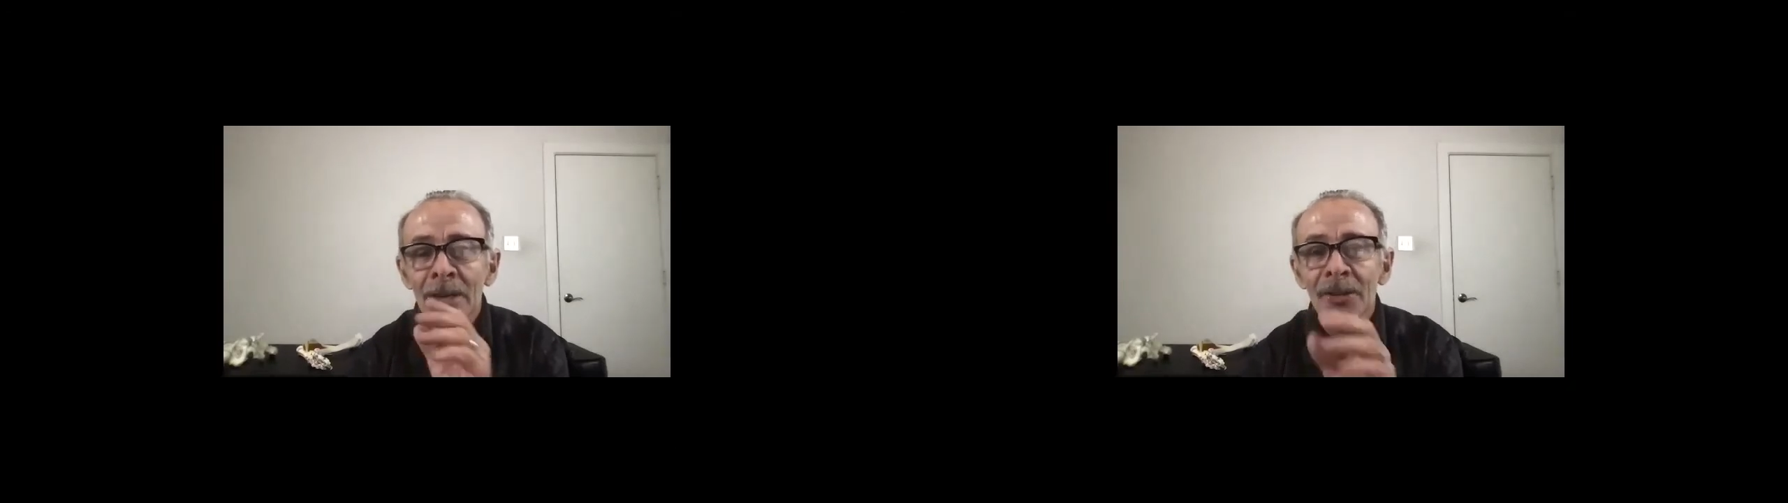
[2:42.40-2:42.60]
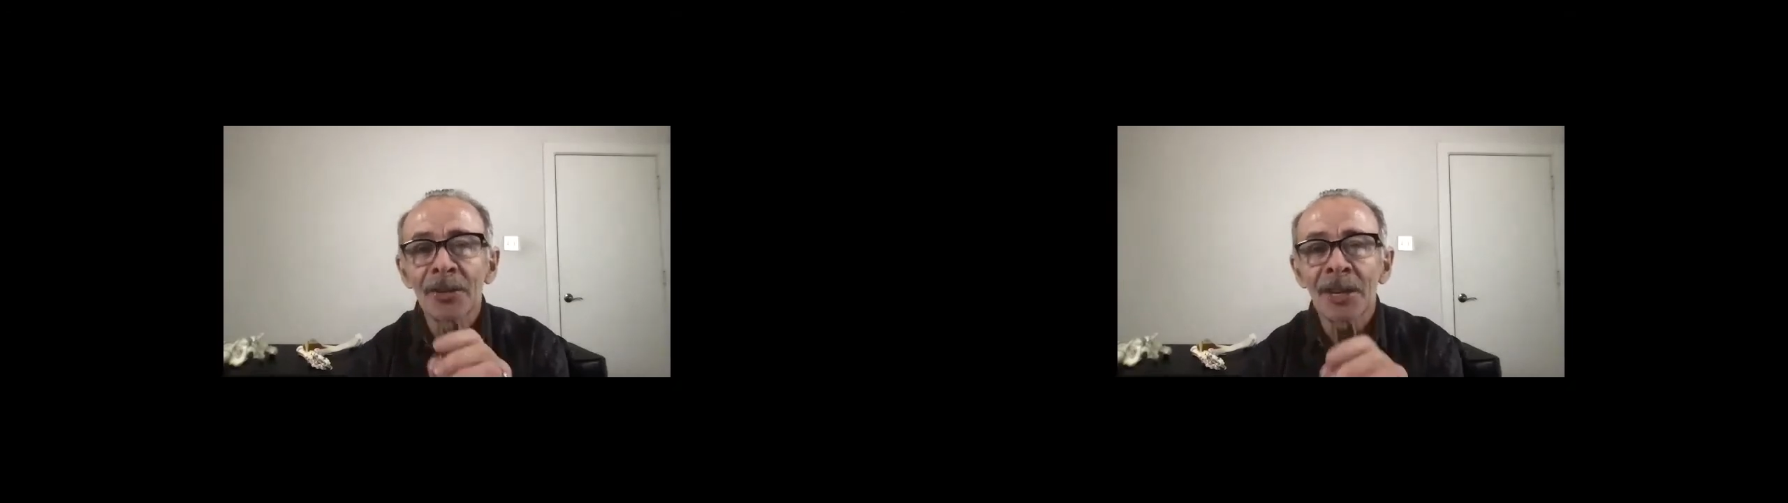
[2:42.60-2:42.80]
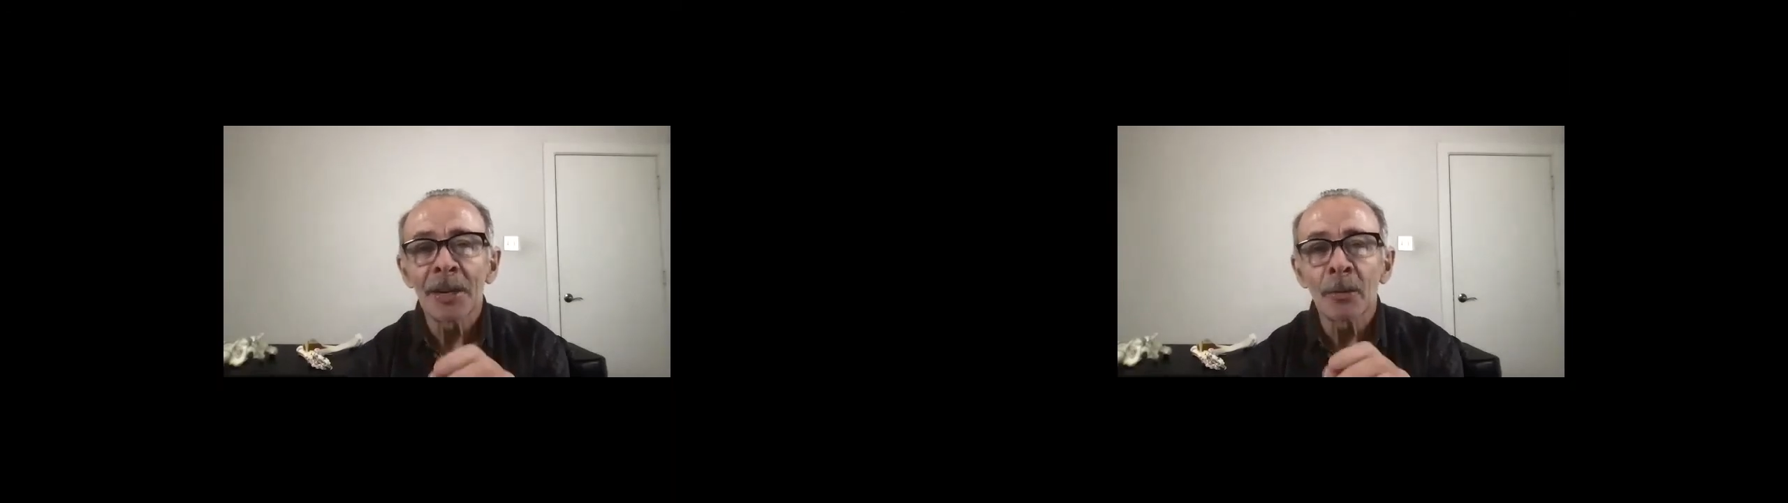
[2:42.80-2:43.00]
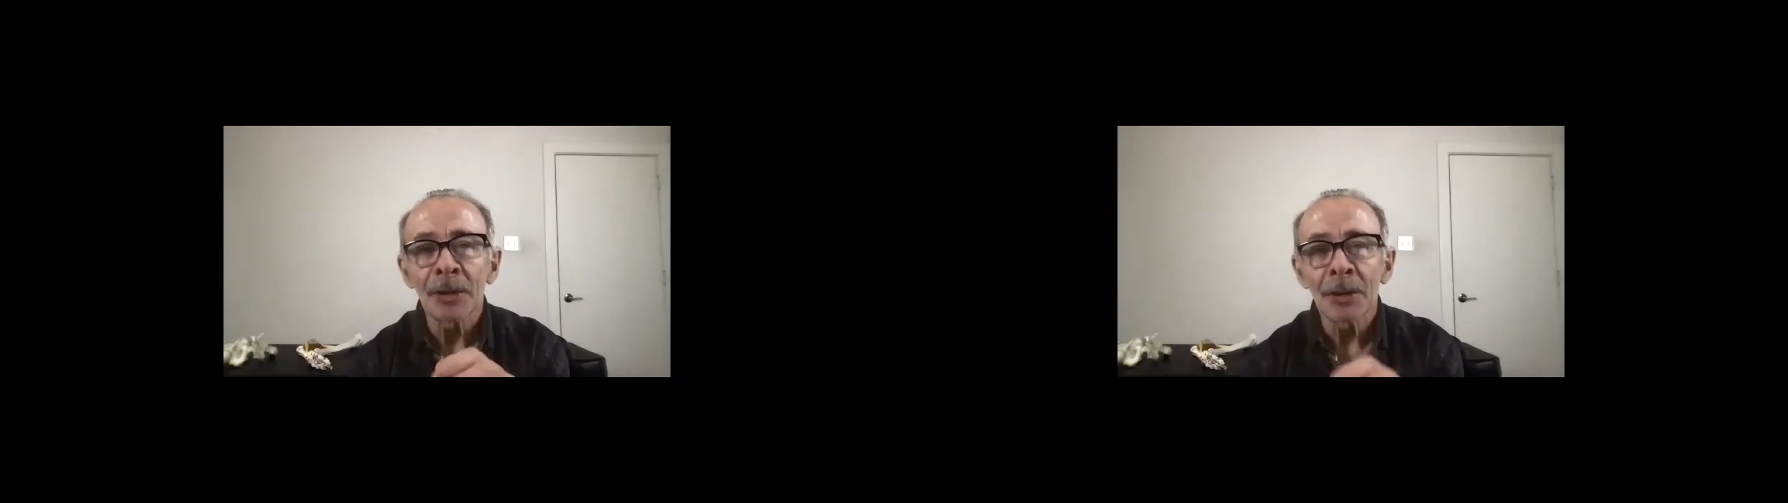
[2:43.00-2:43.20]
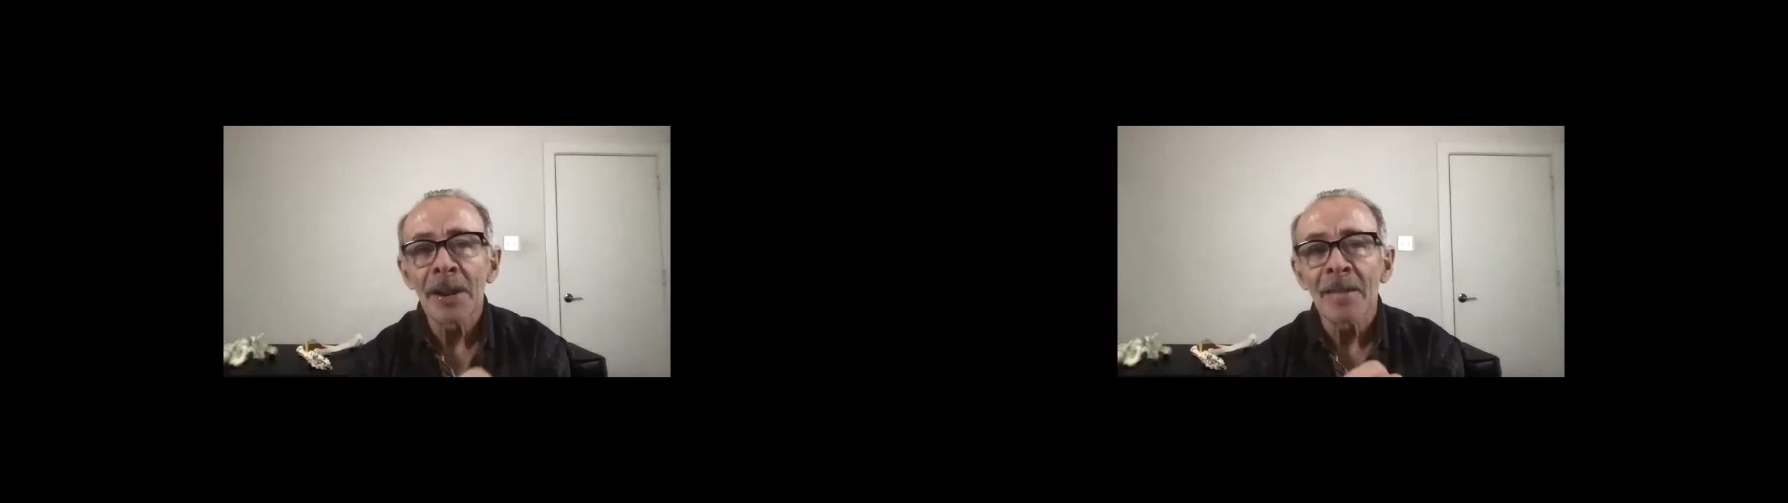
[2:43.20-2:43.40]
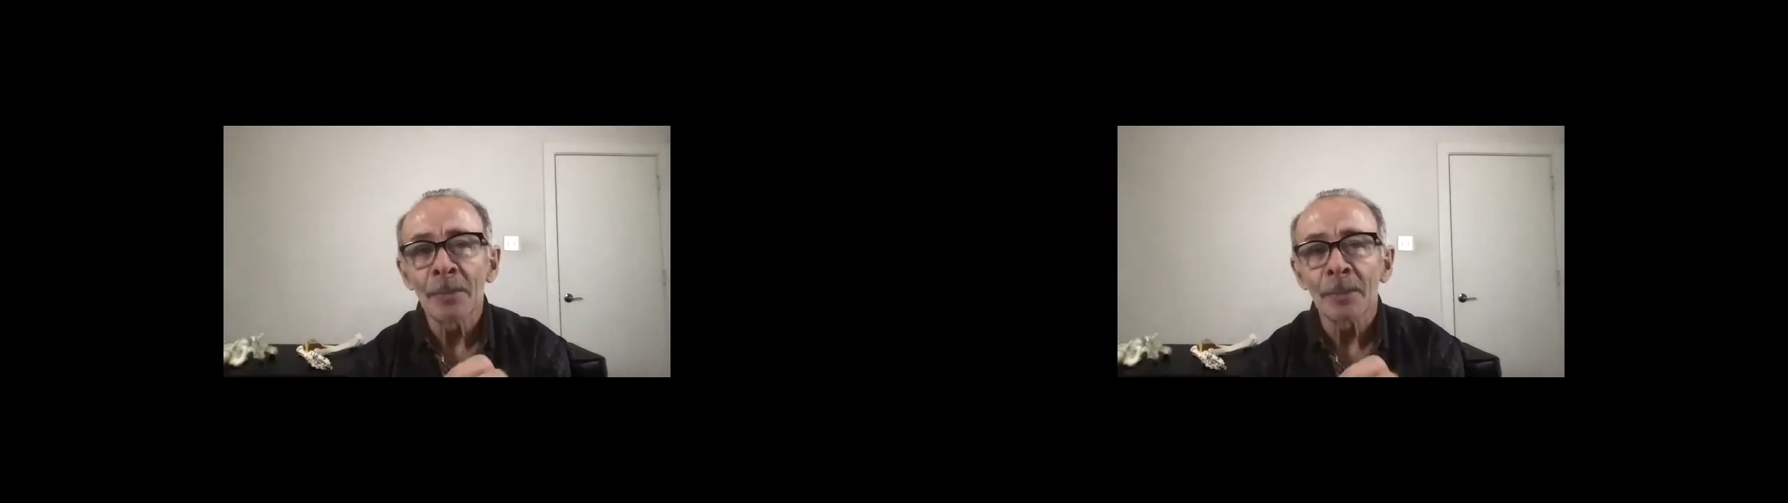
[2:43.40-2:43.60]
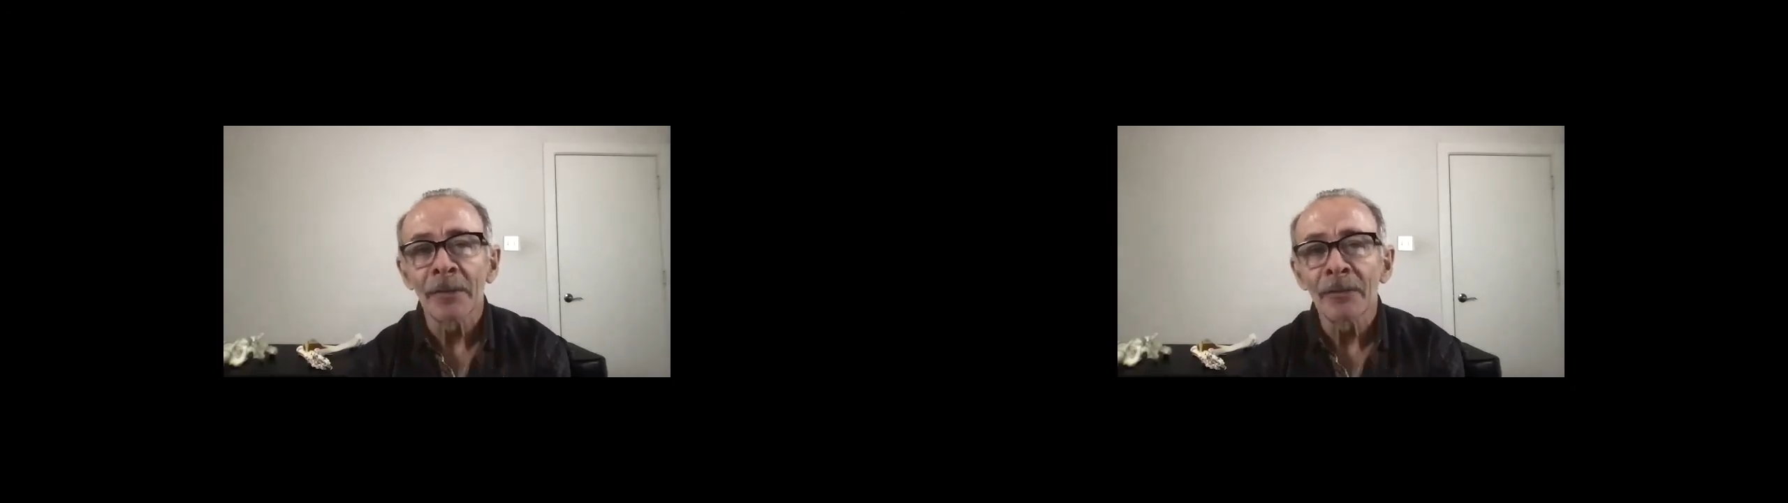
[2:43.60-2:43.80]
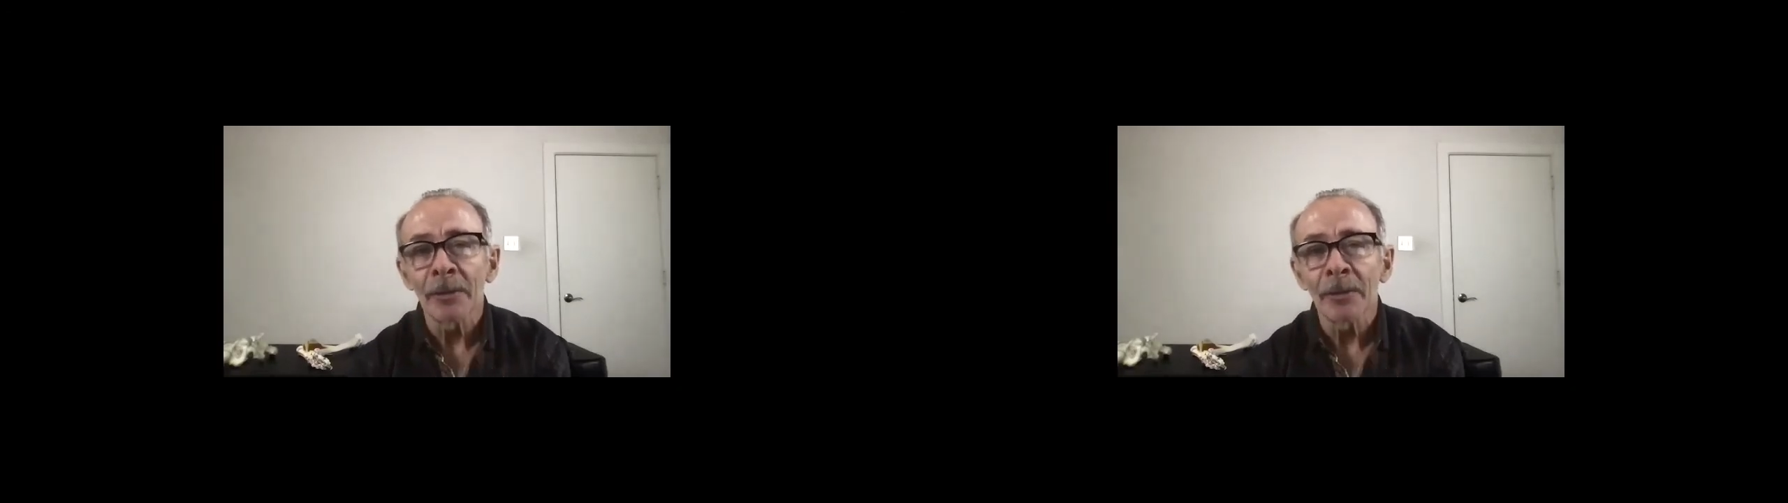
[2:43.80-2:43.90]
Gigi, when you have peripheral